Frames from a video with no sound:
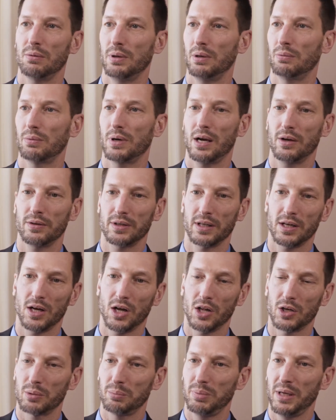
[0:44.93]
We round on
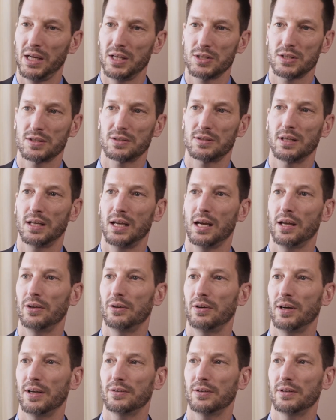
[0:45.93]
all our patients
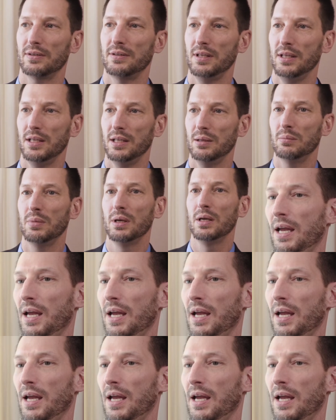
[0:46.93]
together as a team.